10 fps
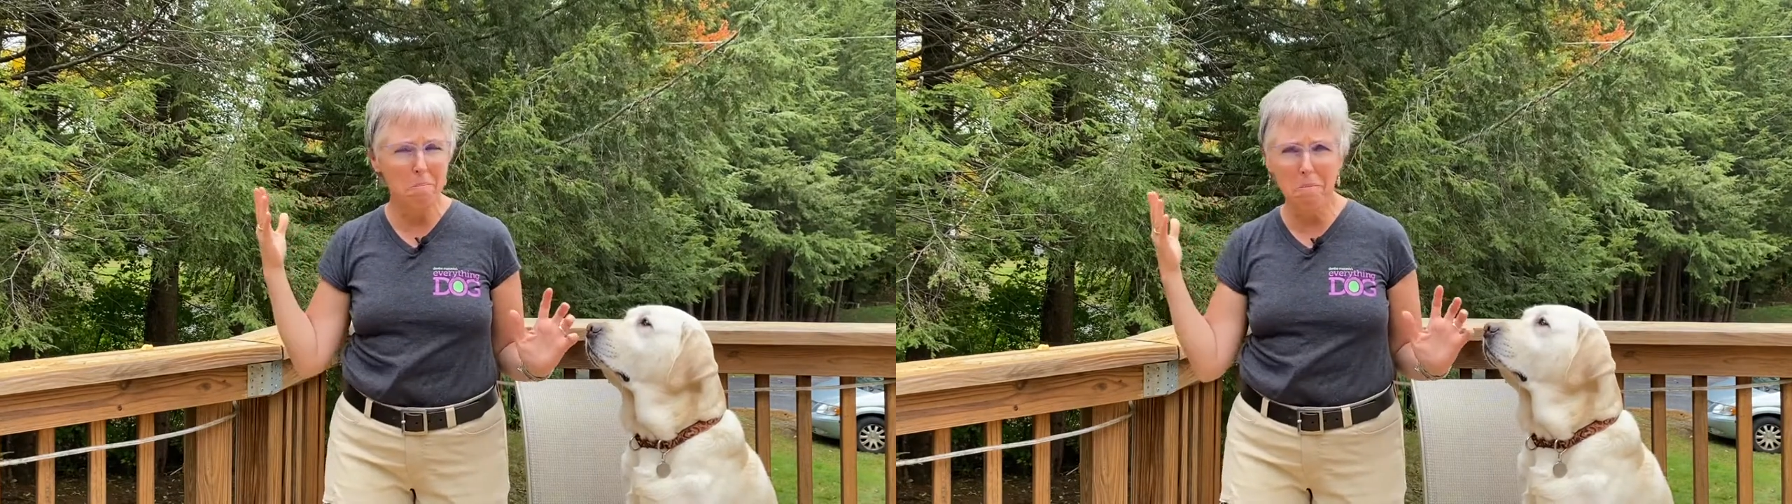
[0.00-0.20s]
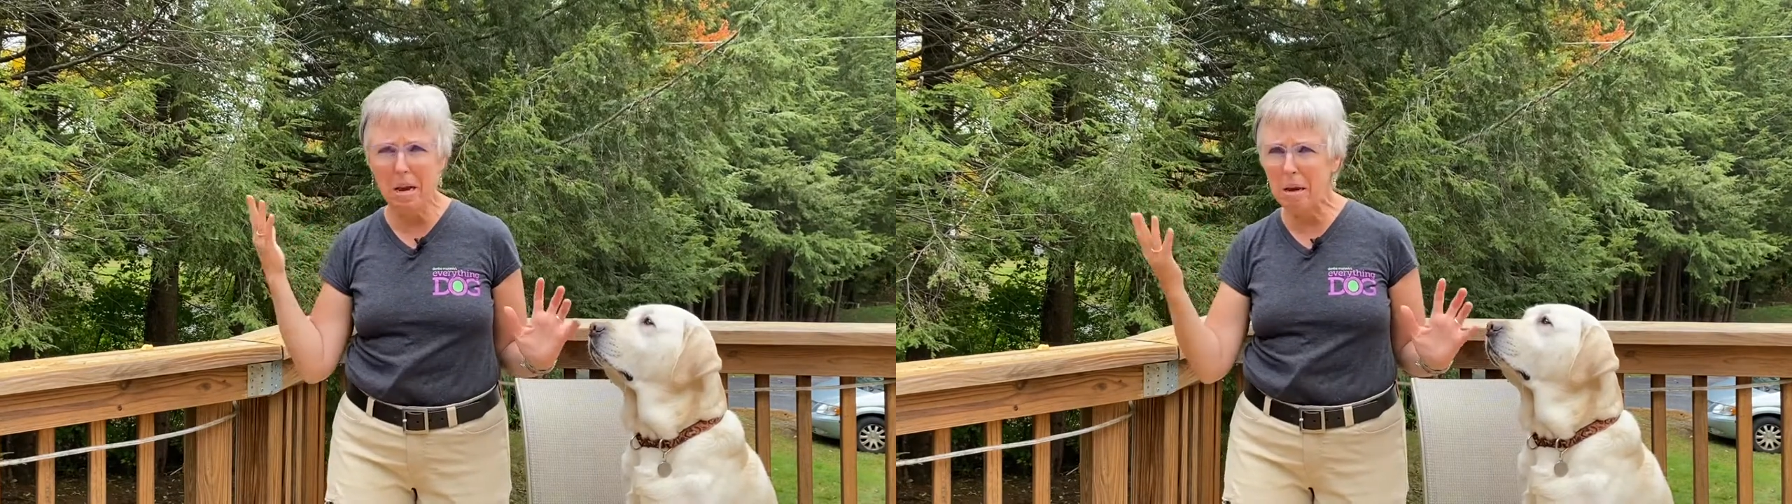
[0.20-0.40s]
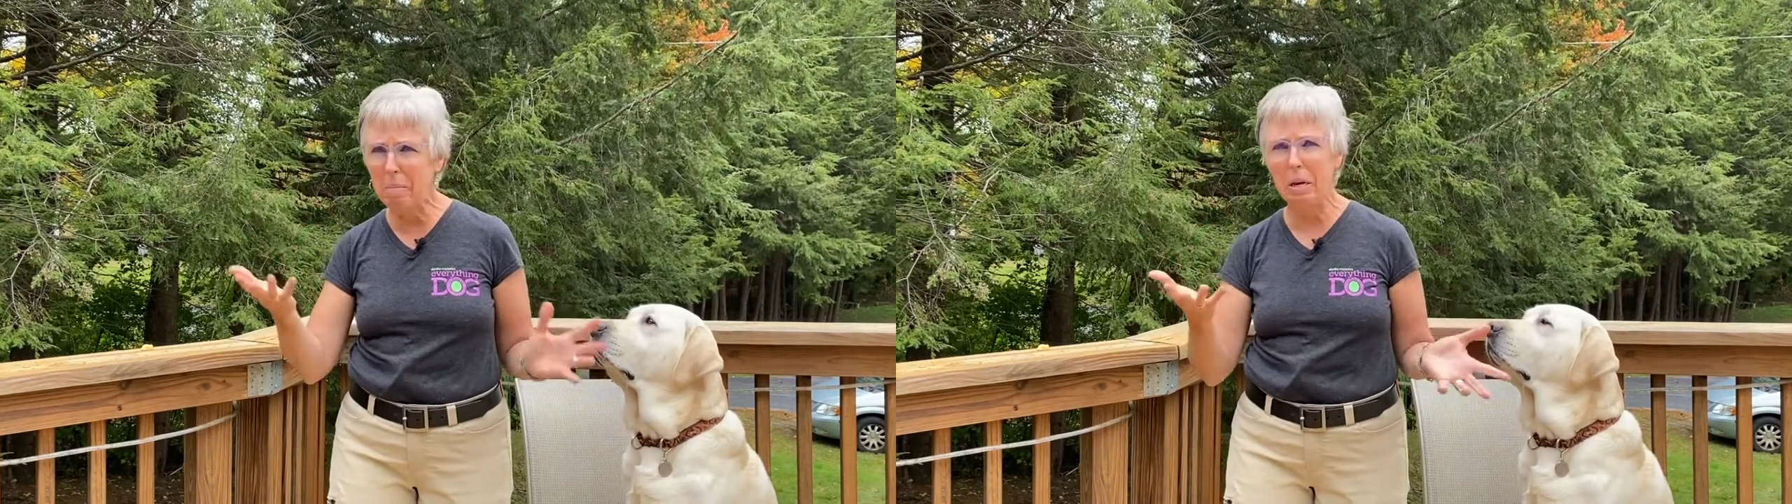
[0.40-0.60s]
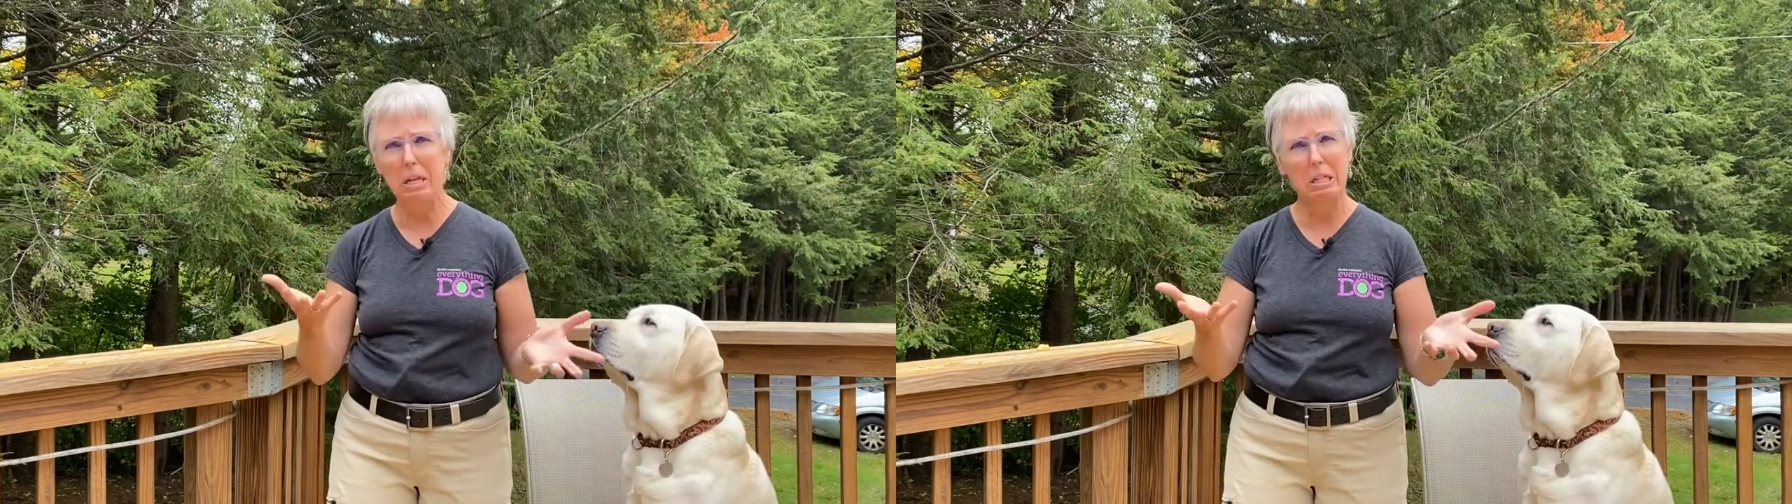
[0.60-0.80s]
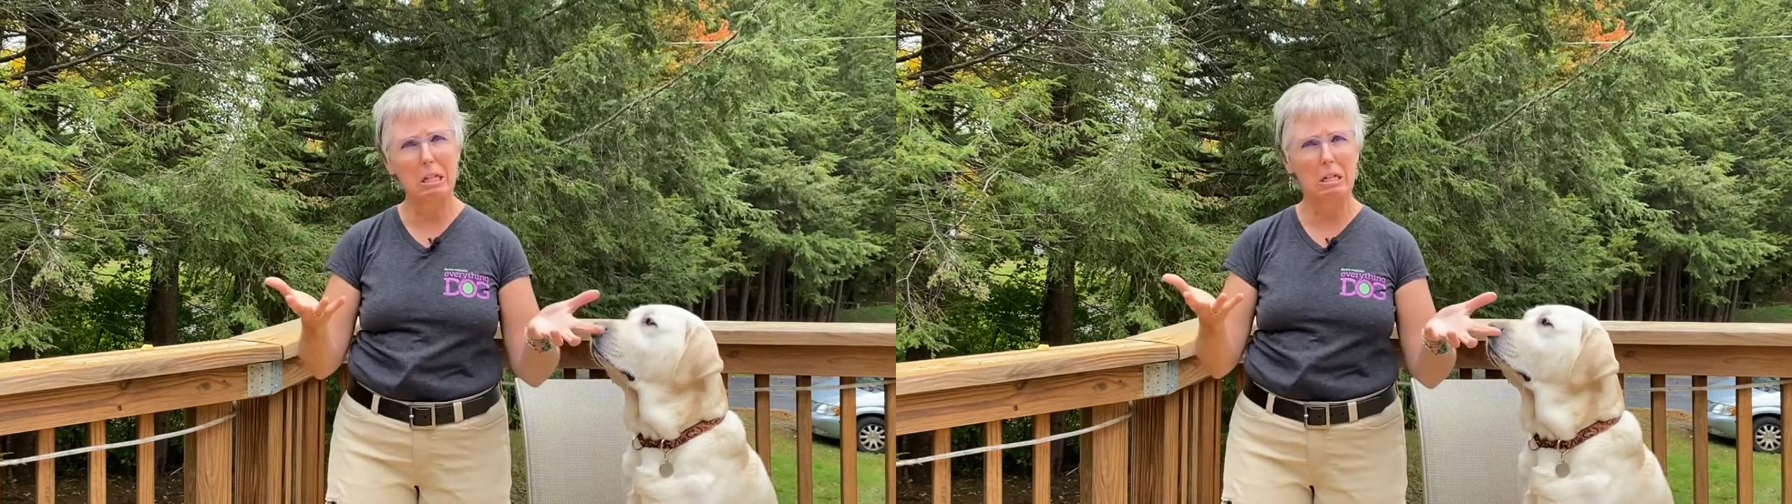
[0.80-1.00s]
maybe
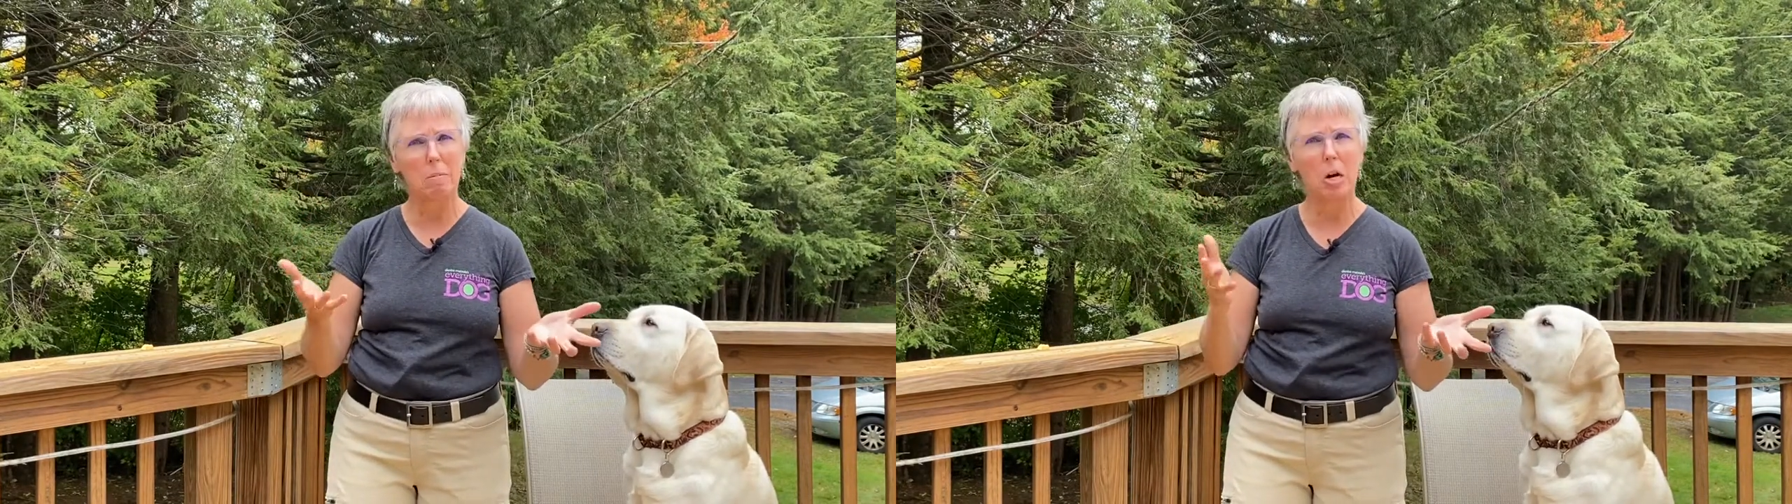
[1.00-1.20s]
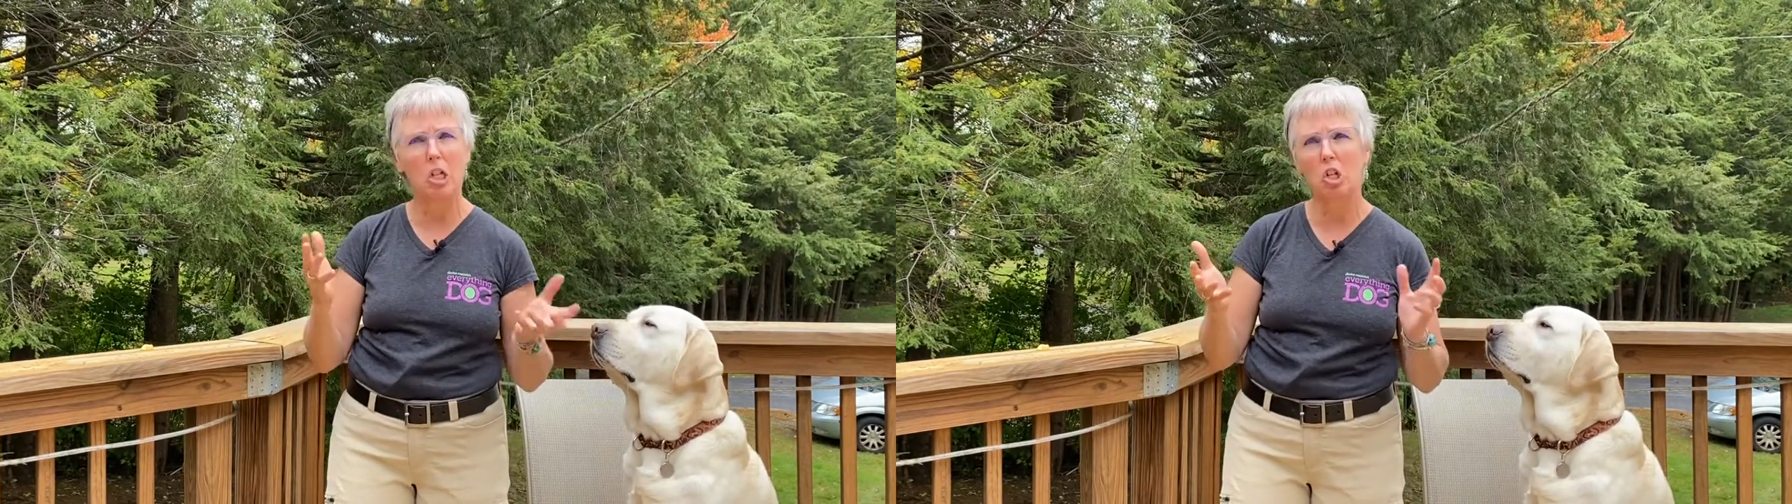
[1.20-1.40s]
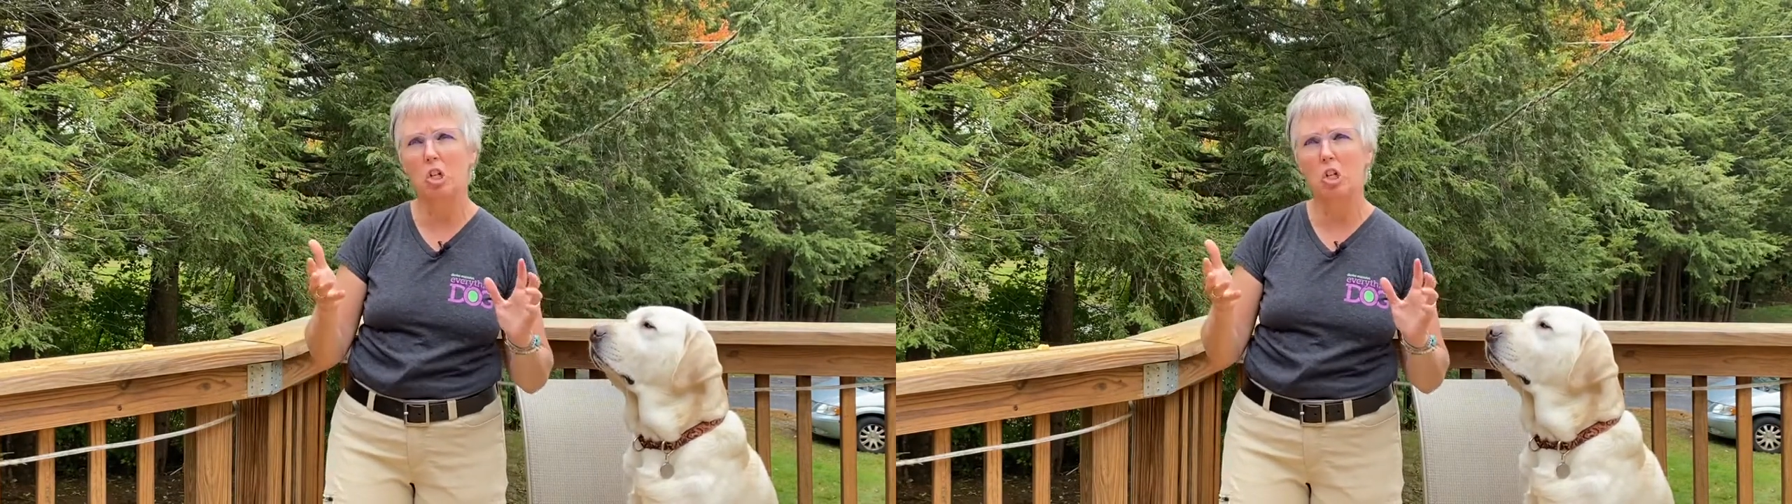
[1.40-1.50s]
6 months